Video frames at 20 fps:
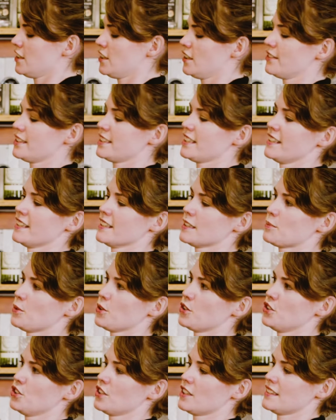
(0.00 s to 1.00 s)
Obviously at this
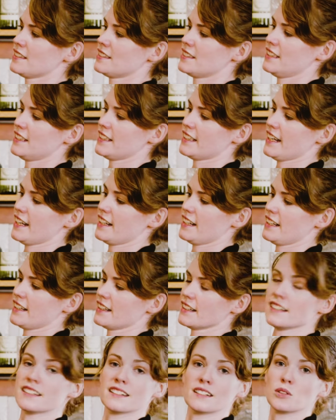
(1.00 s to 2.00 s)
point you can see it
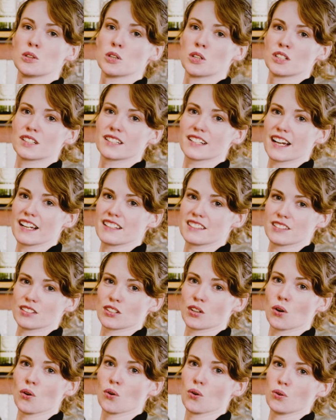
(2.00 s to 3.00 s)
getting nice
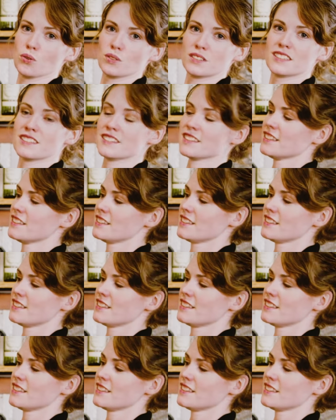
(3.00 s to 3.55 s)
and cold,